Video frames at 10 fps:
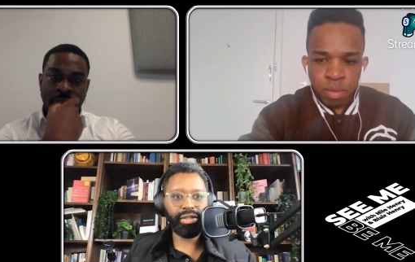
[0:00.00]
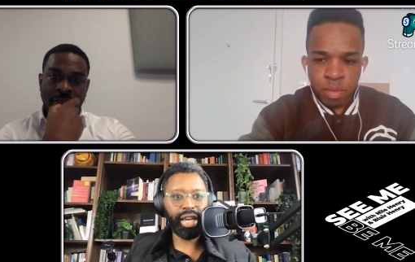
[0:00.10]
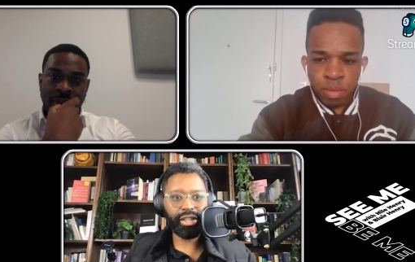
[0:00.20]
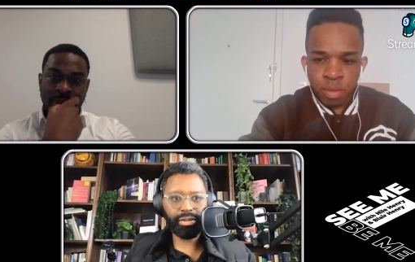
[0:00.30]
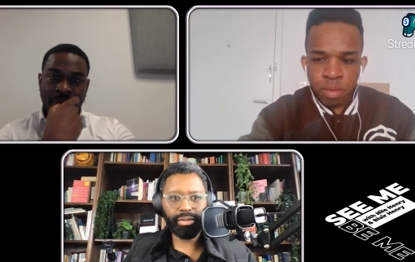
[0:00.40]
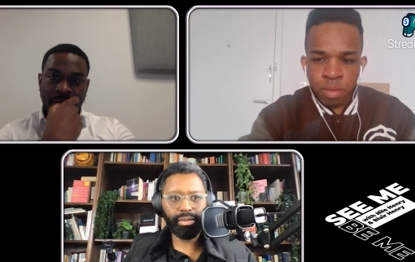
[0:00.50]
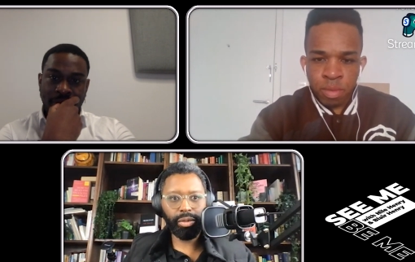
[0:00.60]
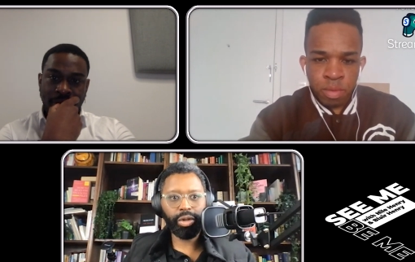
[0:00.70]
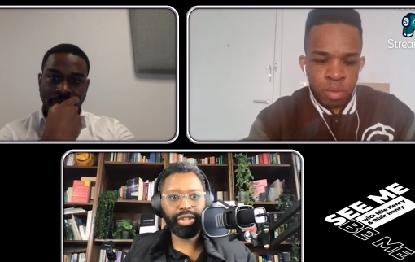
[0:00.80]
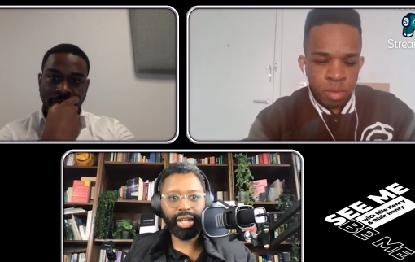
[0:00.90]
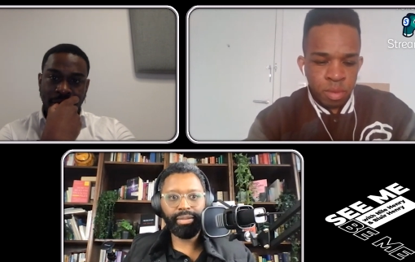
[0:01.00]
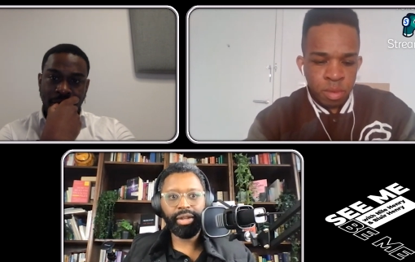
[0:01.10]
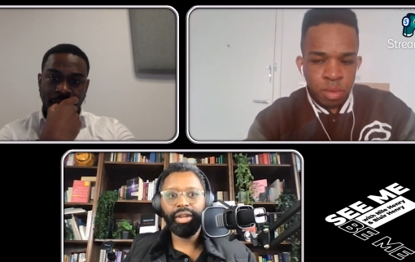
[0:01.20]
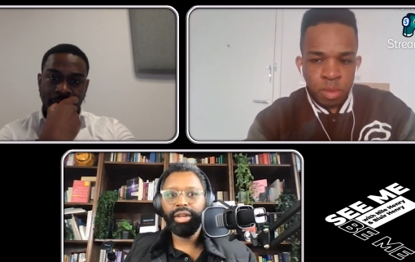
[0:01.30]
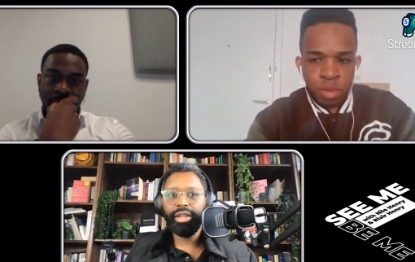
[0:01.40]
Speaker 1: takes more time
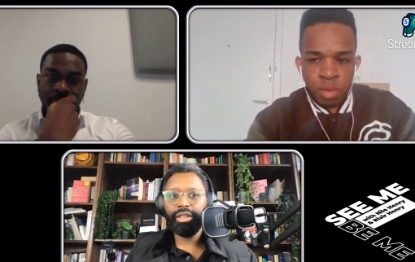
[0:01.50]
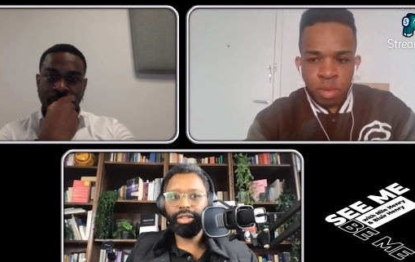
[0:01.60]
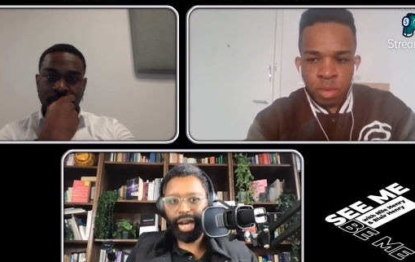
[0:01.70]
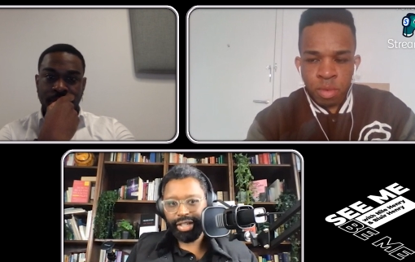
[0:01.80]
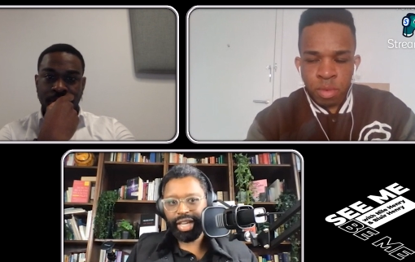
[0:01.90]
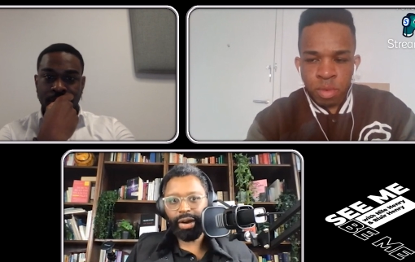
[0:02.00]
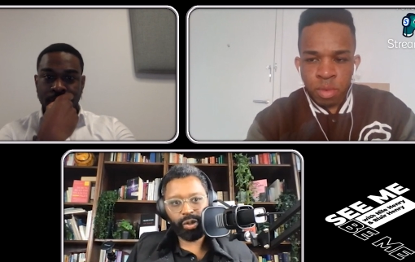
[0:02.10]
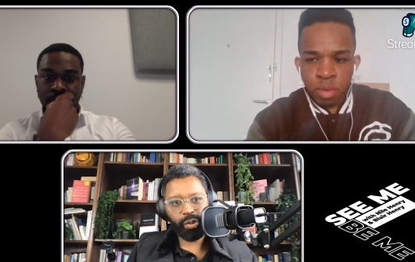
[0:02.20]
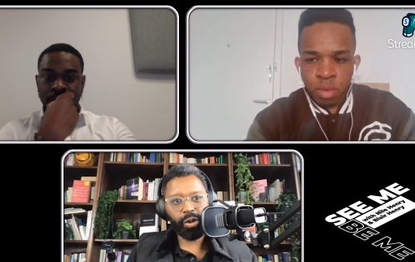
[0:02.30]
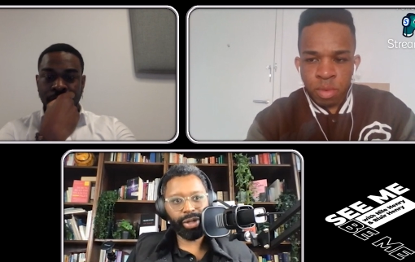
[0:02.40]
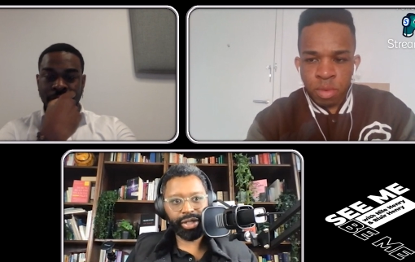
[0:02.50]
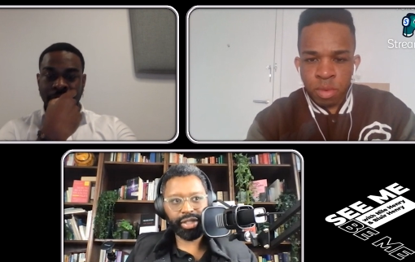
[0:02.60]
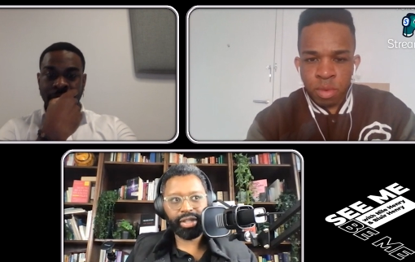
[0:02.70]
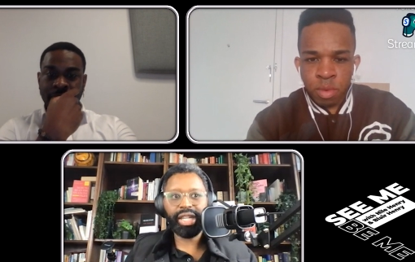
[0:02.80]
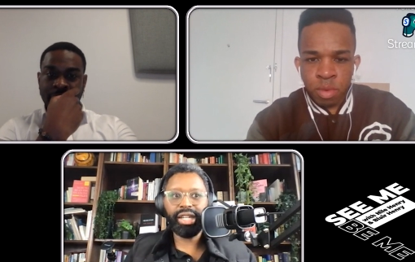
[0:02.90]
that's how a small
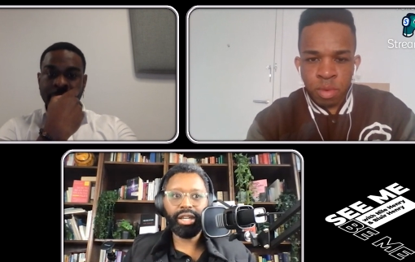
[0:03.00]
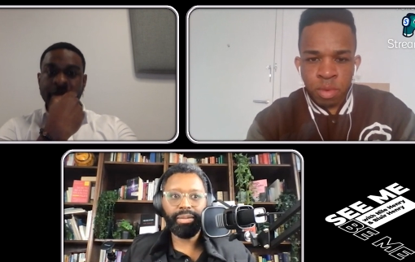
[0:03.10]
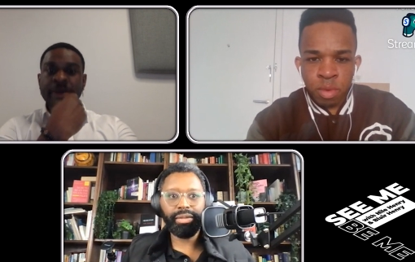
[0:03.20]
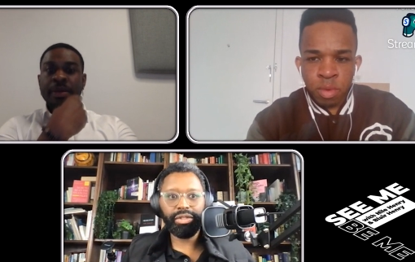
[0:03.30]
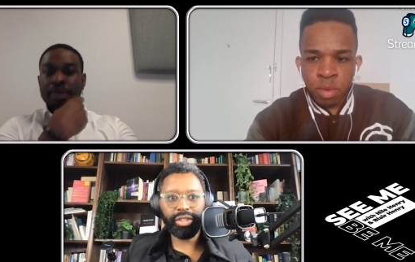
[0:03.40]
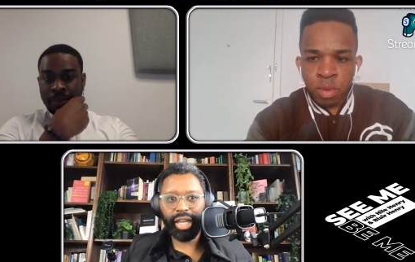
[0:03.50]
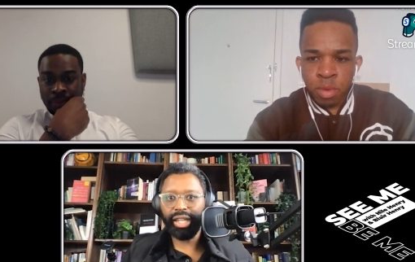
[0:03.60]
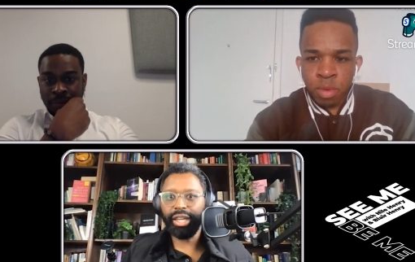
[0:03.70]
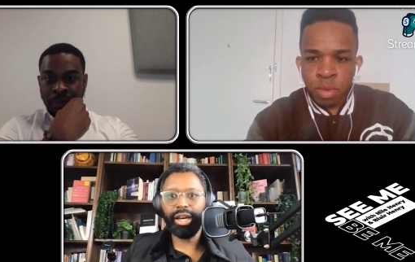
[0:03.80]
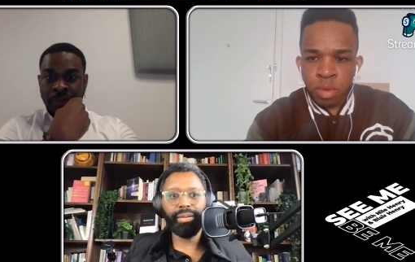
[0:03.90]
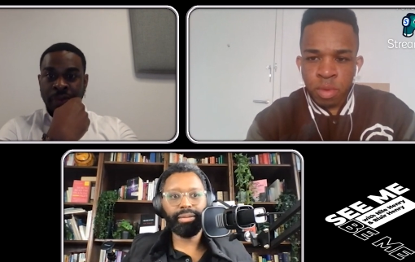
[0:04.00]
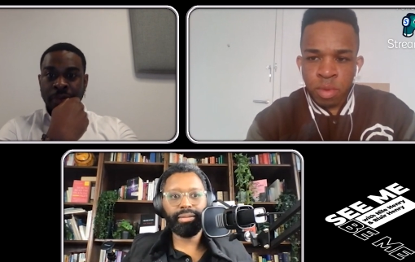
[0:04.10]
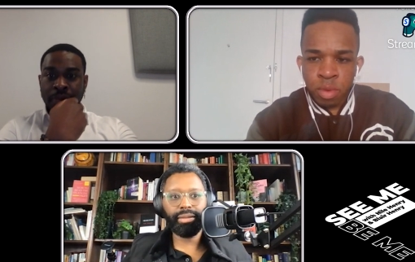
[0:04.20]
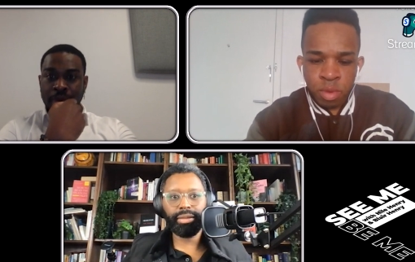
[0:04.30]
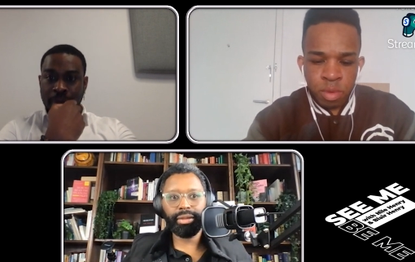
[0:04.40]
business can end up scaling up
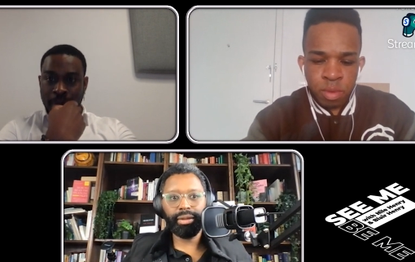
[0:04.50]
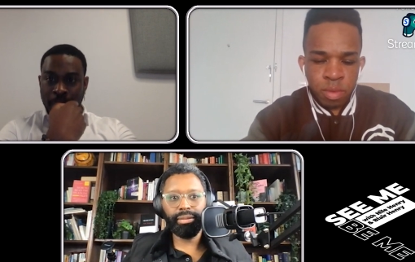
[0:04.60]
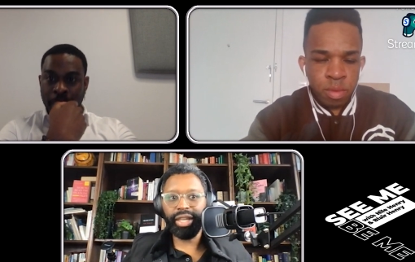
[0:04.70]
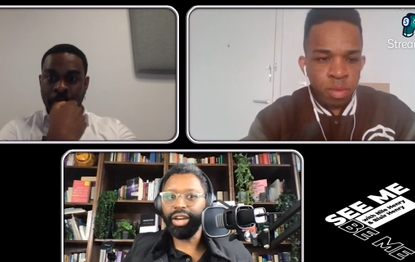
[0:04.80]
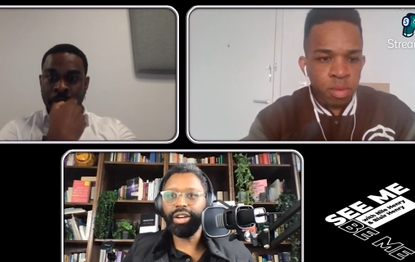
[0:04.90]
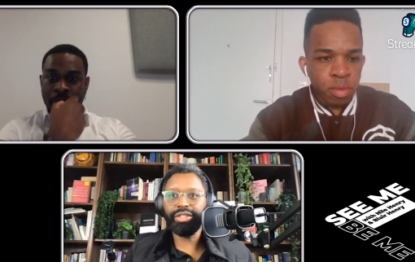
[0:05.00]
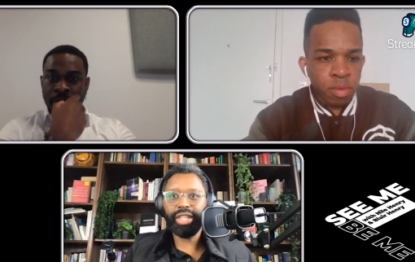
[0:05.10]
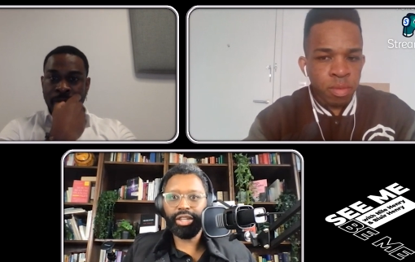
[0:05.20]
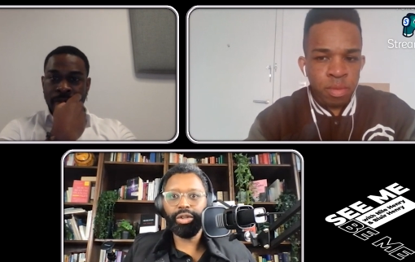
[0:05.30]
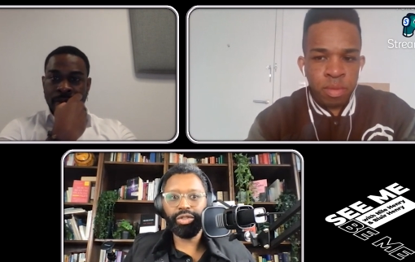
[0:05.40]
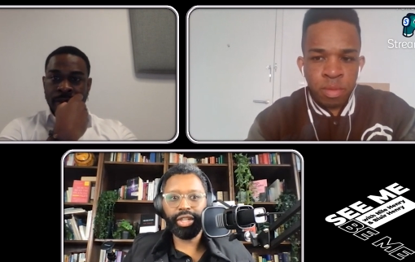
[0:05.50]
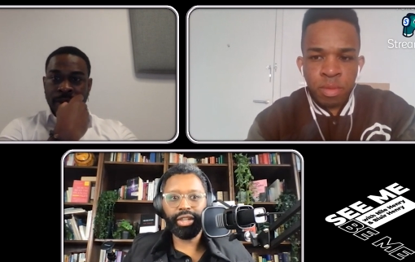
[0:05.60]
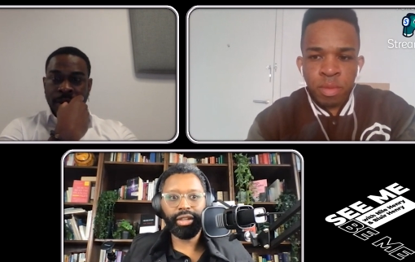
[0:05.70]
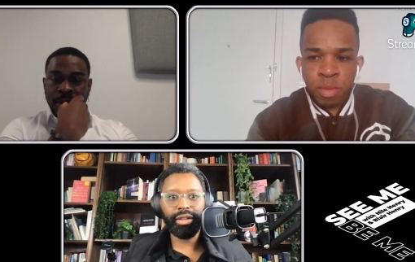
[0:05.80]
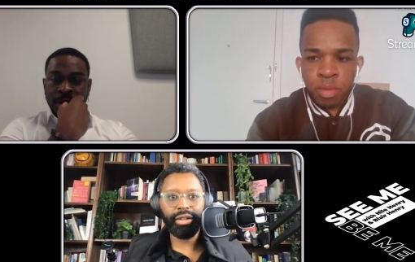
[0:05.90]
because they're
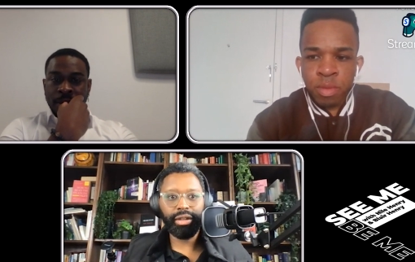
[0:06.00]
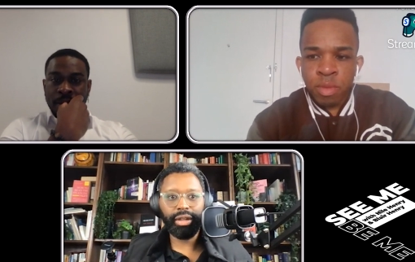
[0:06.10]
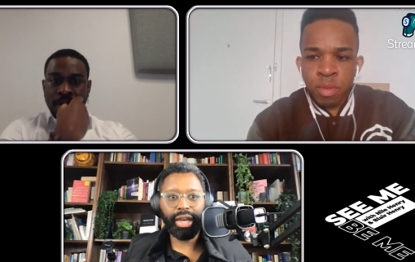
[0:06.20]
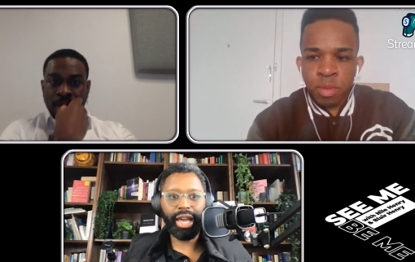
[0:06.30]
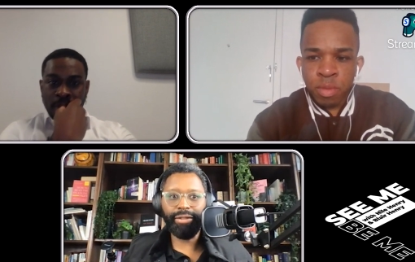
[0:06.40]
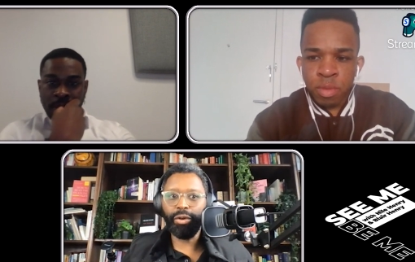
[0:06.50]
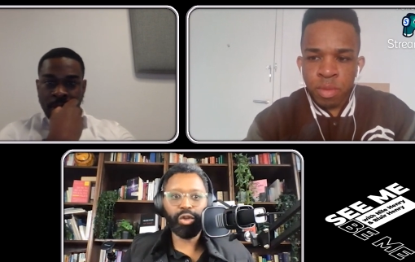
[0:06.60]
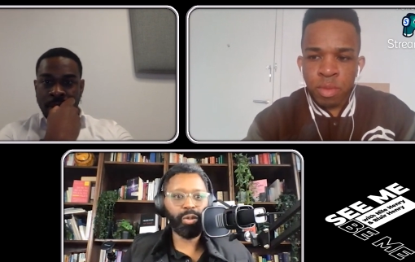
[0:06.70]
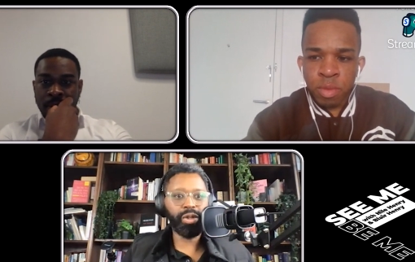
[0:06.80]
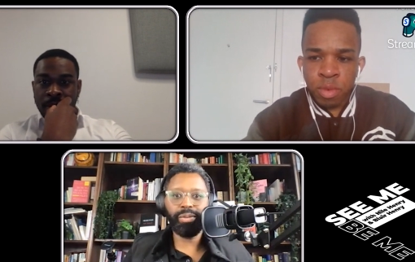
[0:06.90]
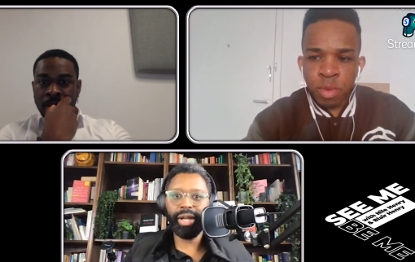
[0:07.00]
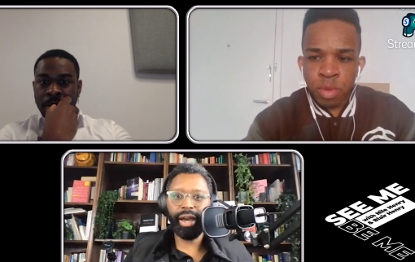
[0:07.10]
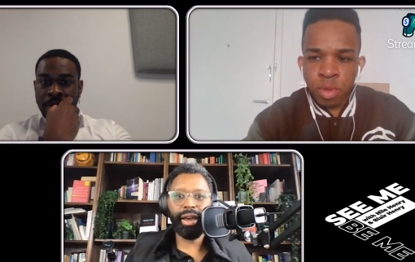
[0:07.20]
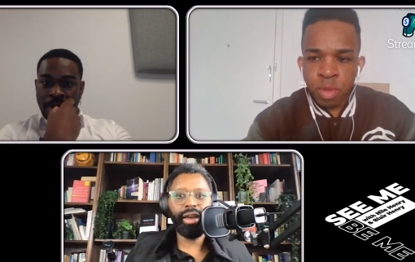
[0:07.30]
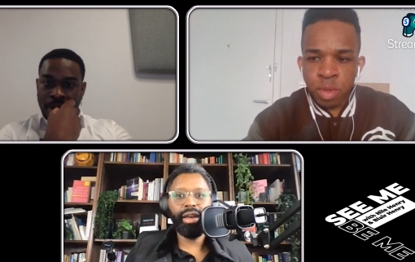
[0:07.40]
using a force
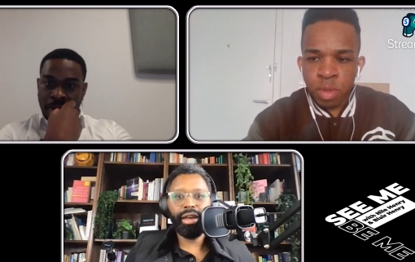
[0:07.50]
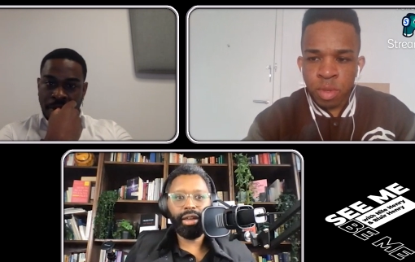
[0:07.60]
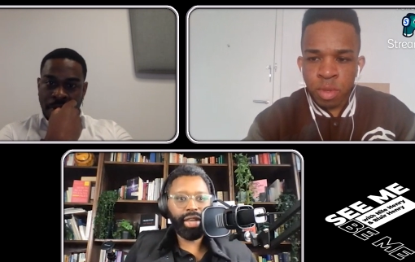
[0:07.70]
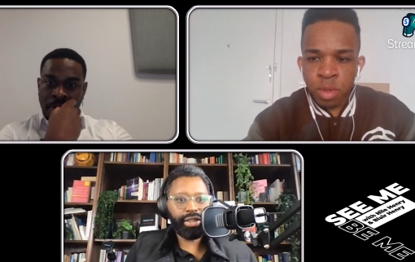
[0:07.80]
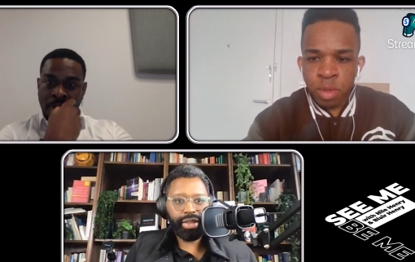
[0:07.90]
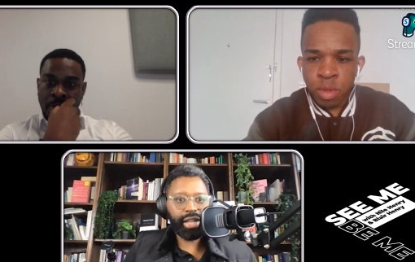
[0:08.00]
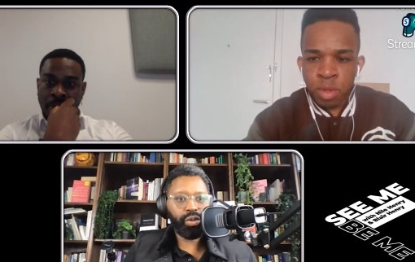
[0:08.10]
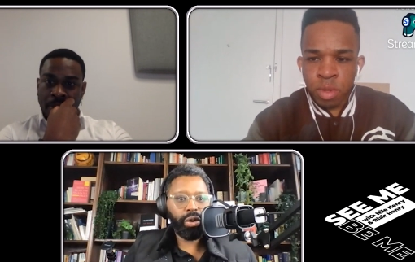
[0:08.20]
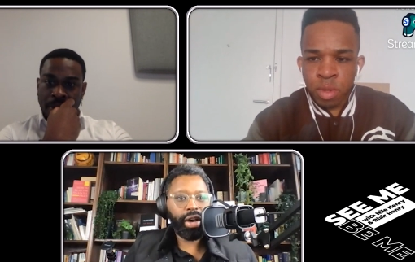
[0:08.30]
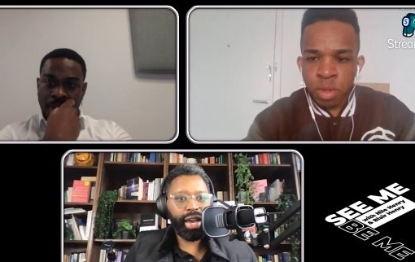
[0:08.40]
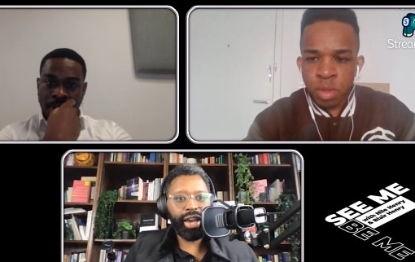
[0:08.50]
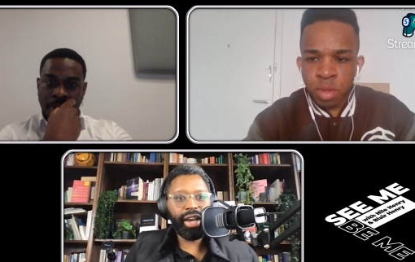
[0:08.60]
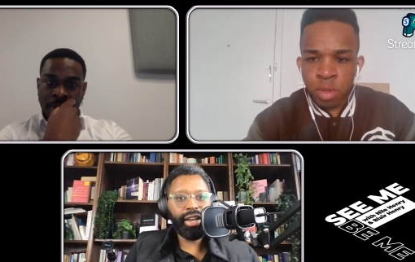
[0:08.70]
multiplier and that's that's what AI